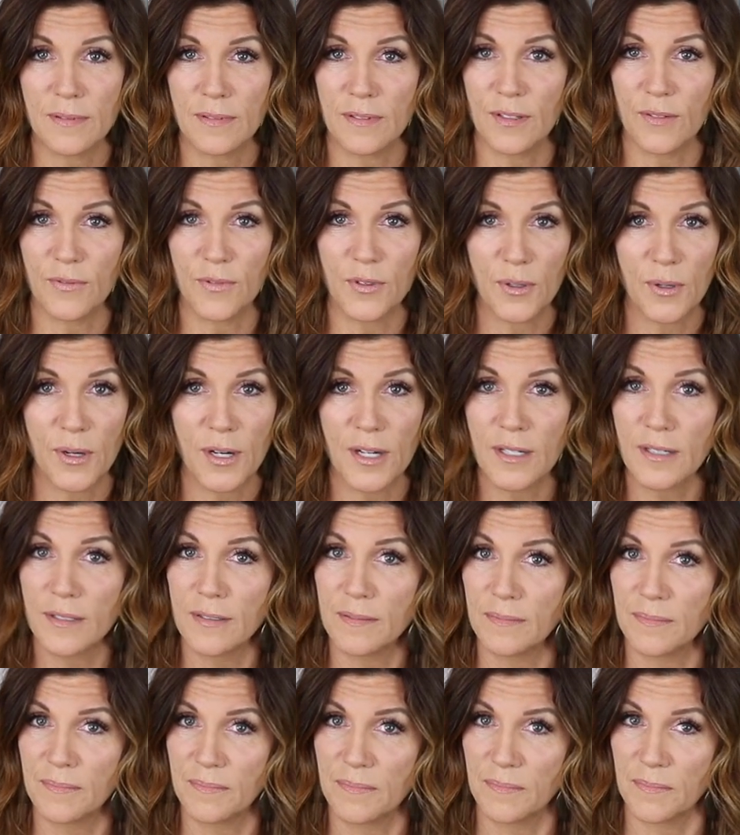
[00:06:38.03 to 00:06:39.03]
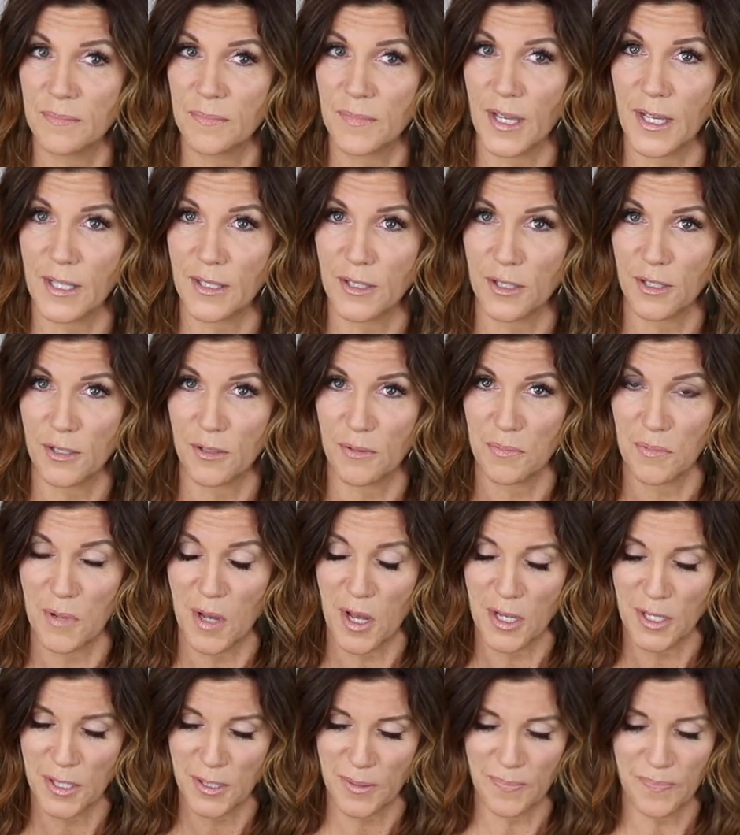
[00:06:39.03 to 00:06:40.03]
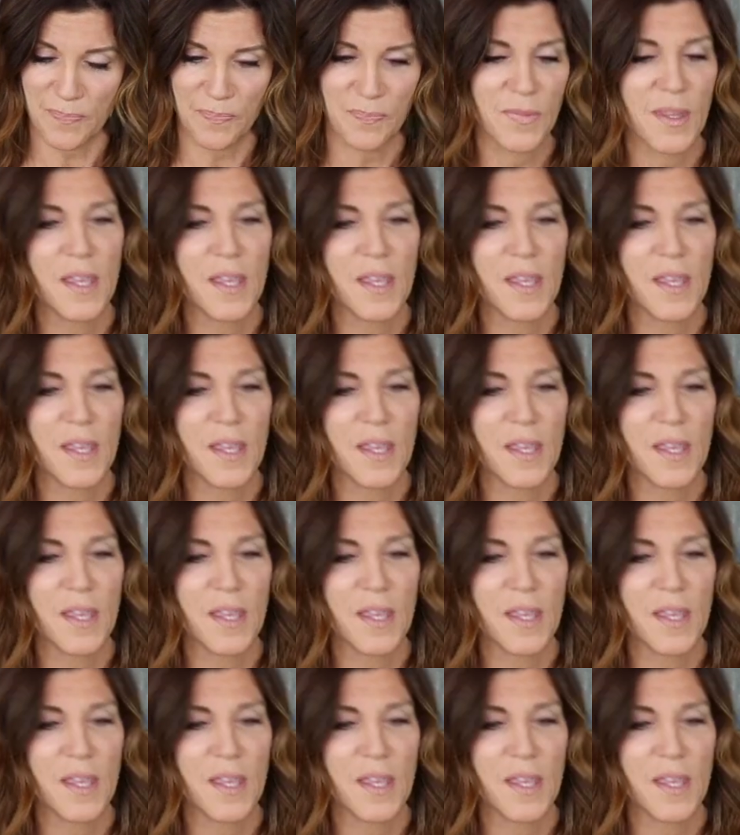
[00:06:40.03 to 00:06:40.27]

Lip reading: If you are, that's awesome.